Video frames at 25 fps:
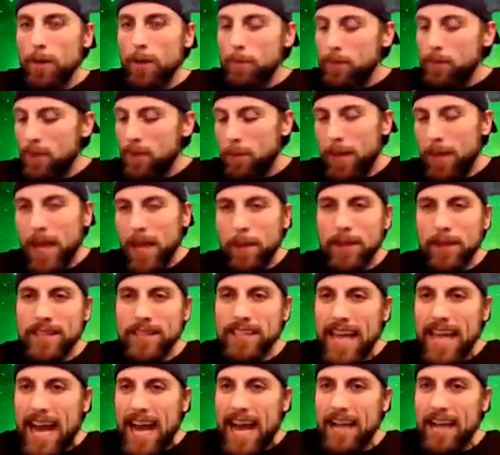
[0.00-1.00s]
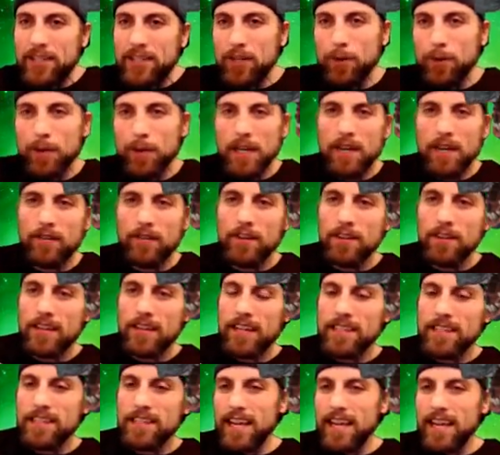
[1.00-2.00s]
the babies hatch or whatever, and
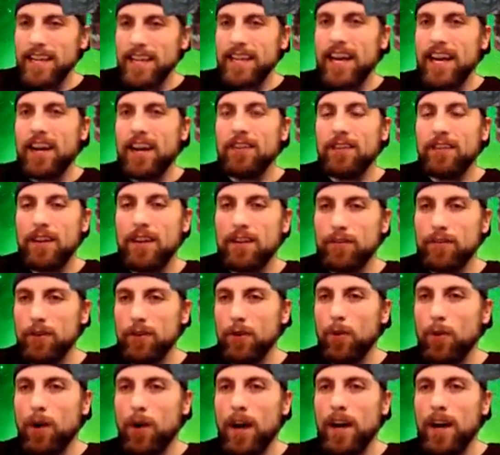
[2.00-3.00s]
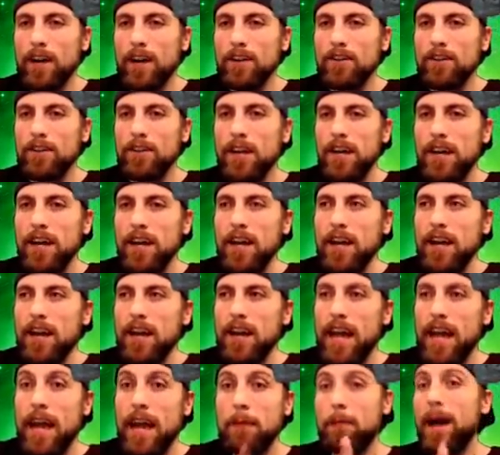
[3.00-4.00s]
they stay down there for a while.
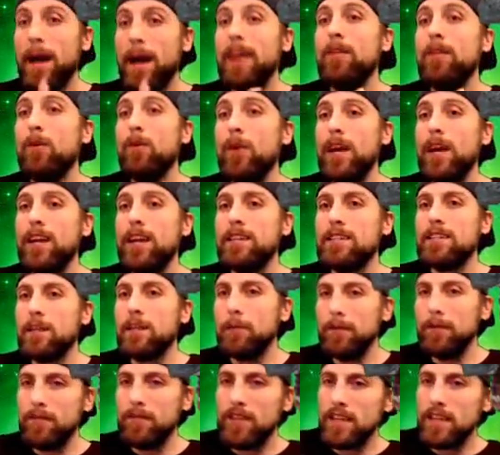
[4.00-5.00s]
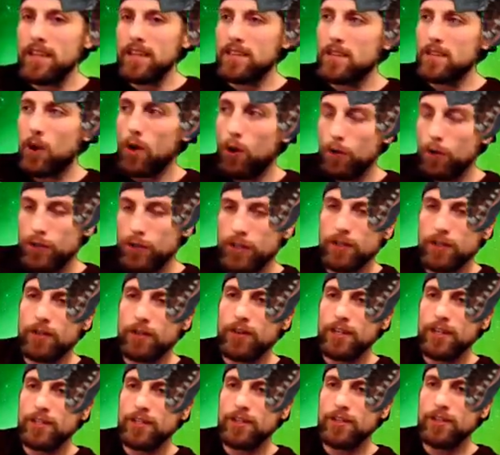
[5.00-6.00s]
And by the way, some of these ocean
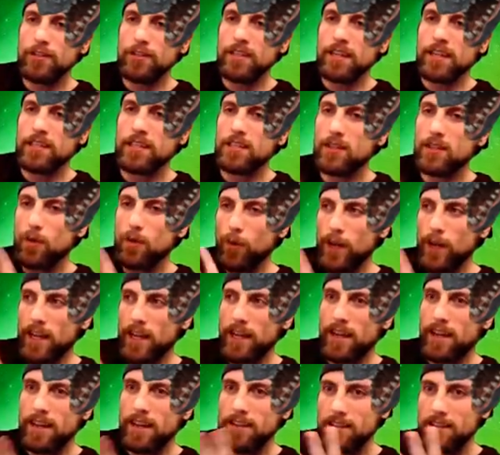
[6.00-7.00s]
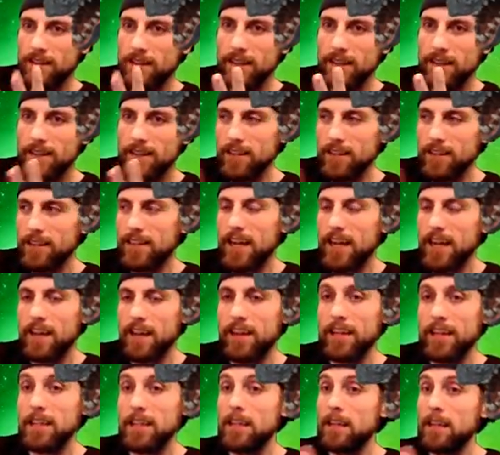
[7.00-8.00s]
creatures like squids and things like that,
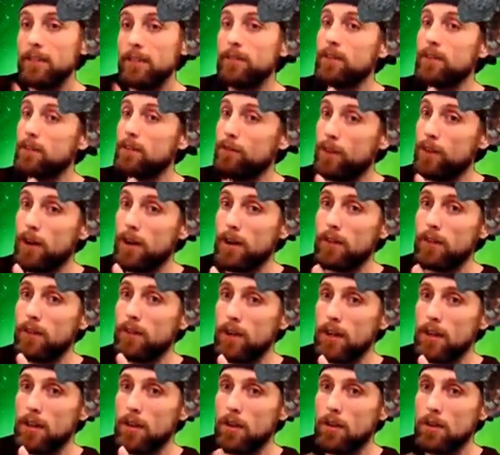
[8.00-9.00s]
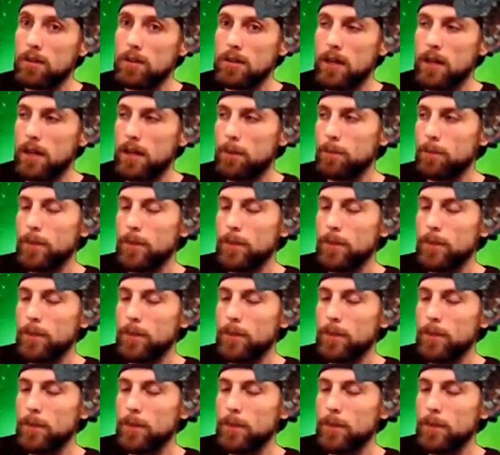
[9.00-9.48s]
they can live for a very, very long time.